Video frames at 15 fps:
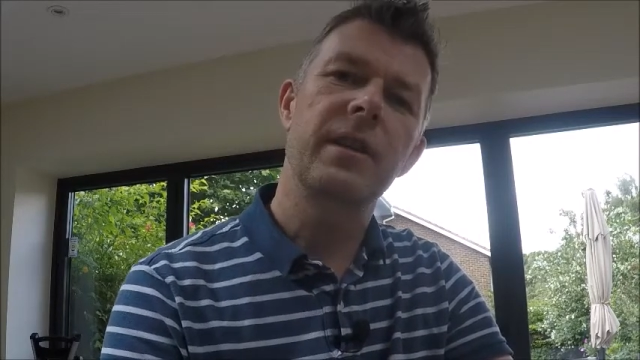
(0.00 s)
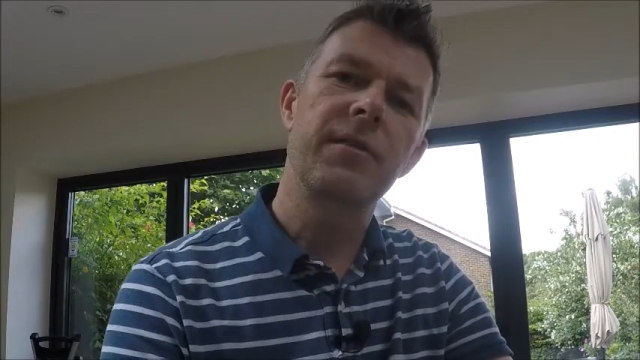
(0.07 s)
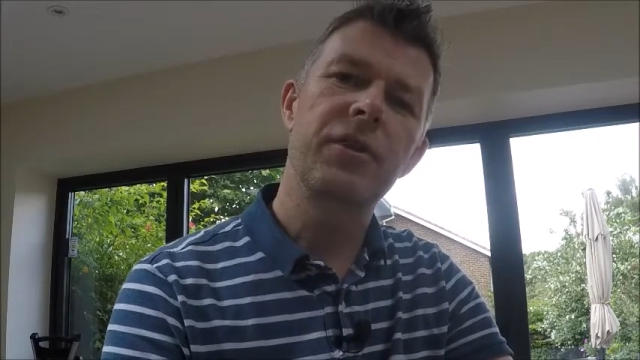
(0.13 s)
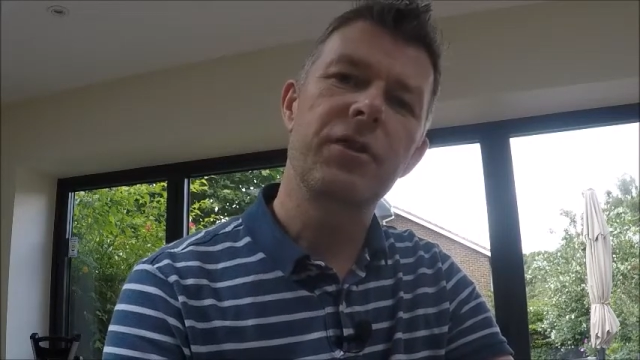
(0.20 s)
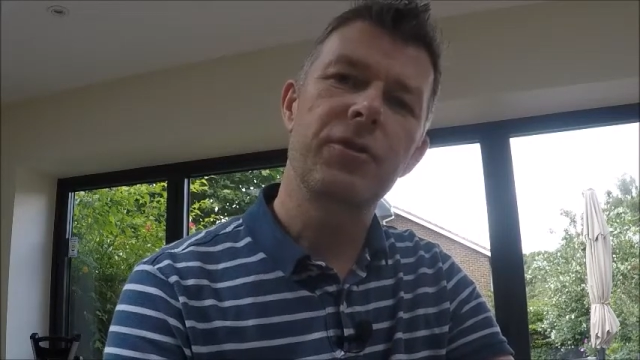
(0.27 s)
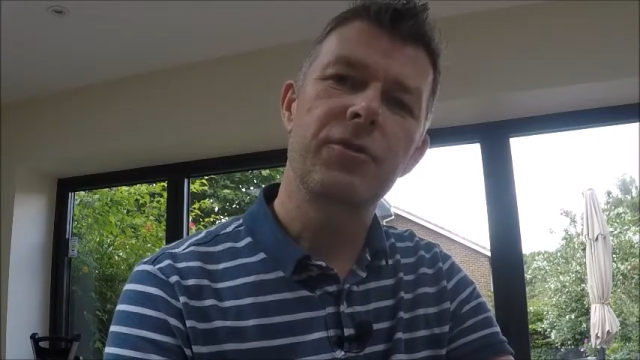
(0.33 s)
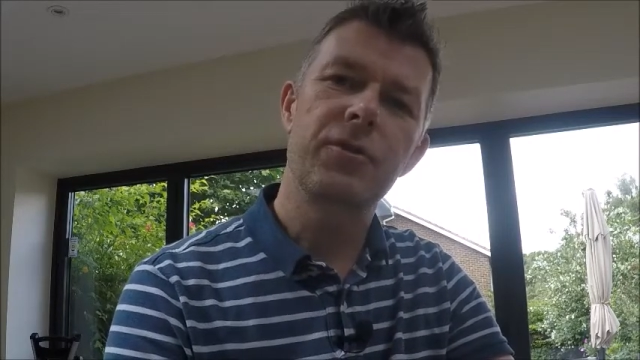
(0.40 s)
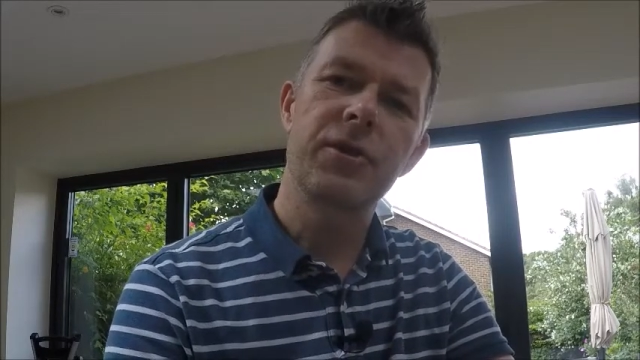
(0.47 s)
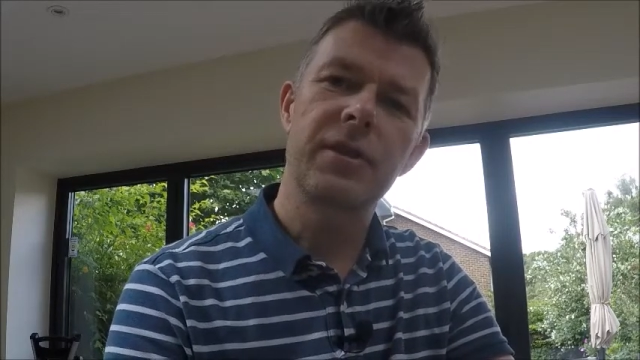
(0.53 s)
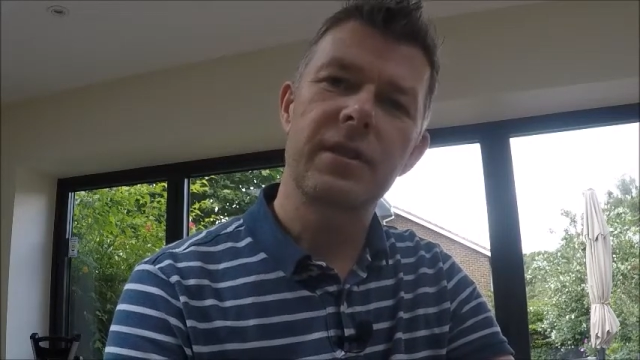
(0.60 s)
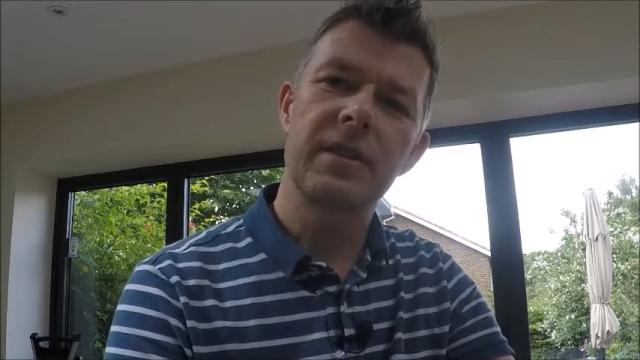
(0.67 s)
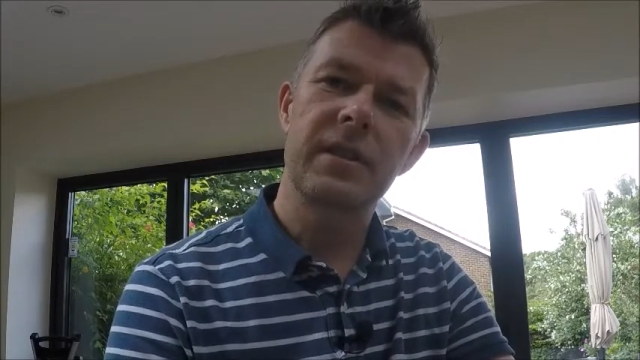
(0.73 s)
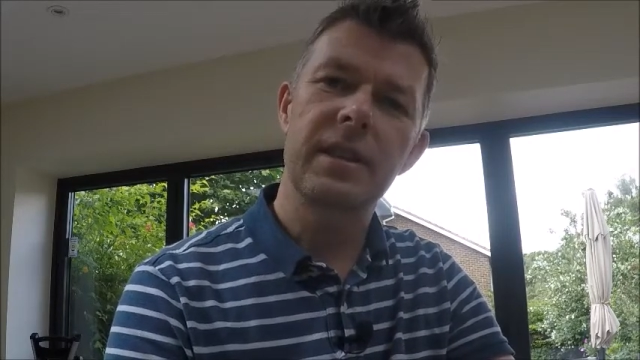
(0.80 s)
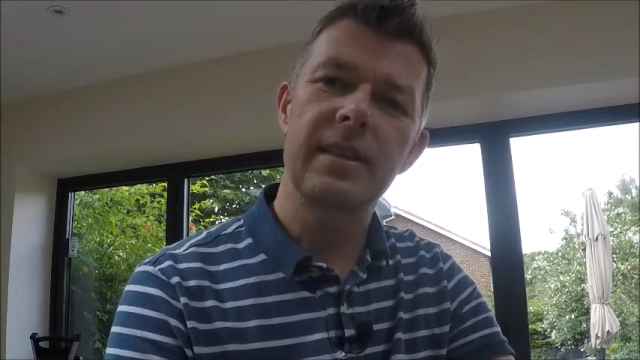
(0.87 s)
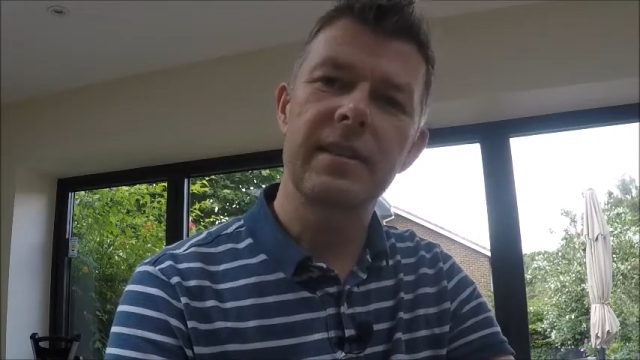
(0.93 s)
our
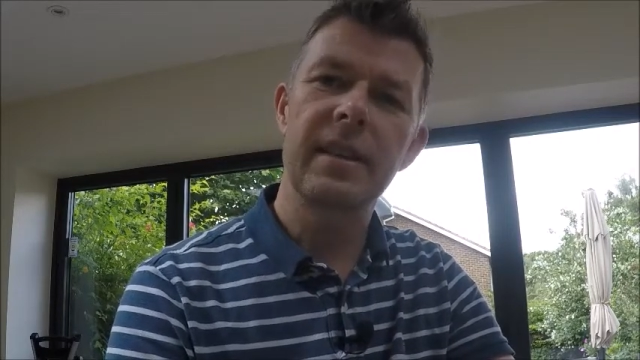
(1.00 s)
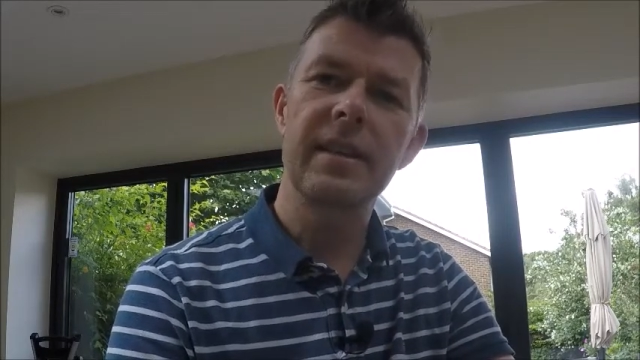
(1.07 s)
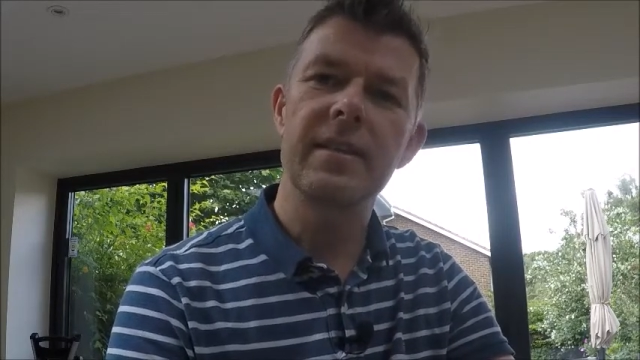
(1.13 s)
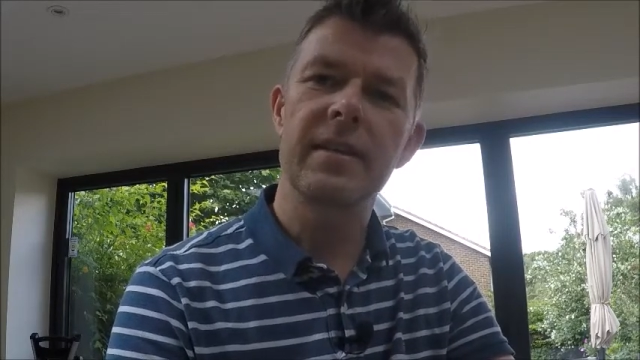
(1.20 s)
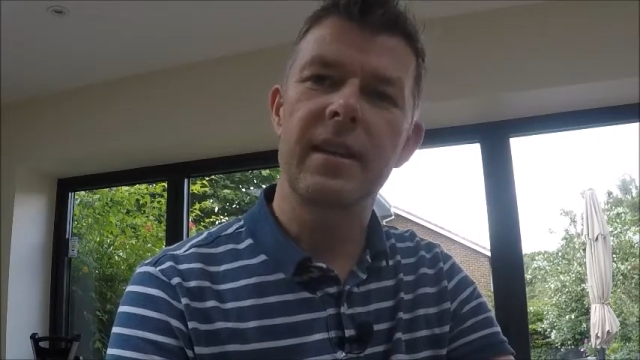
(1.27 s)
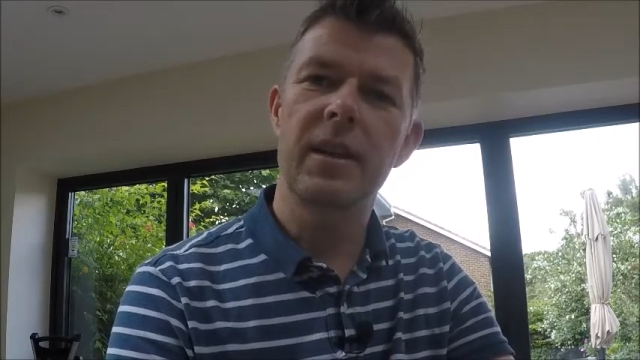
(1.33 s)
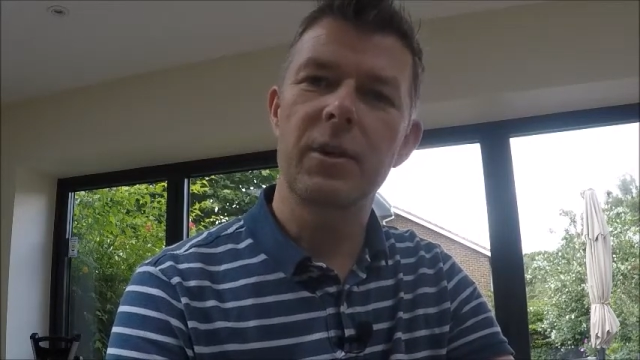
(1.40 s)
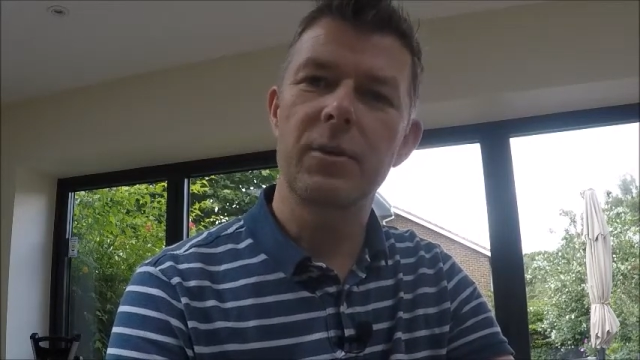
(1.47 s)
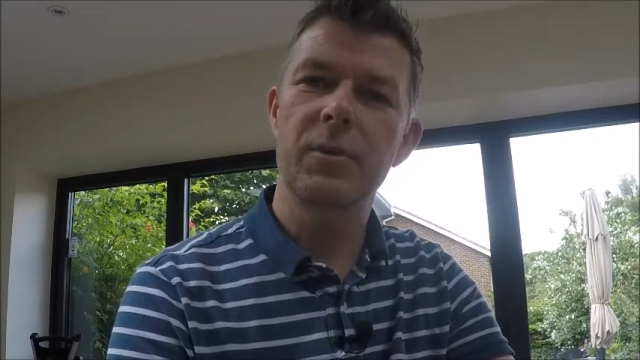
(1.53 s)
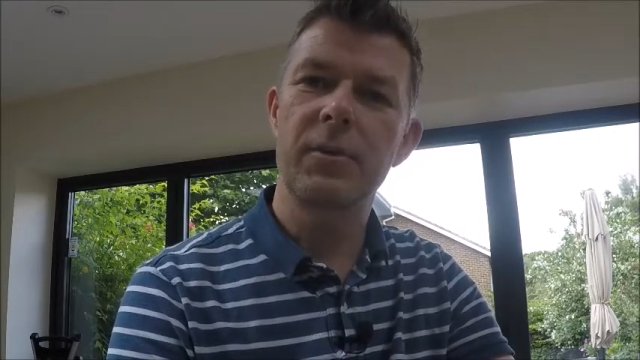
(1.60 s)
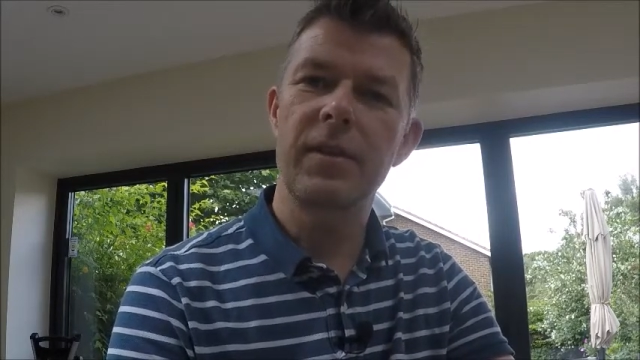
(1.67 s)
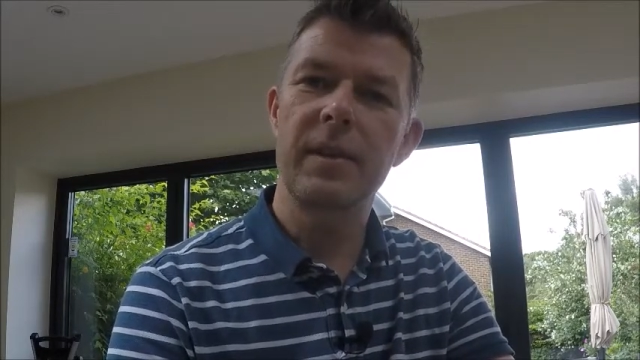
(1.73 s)
children 6 years ago,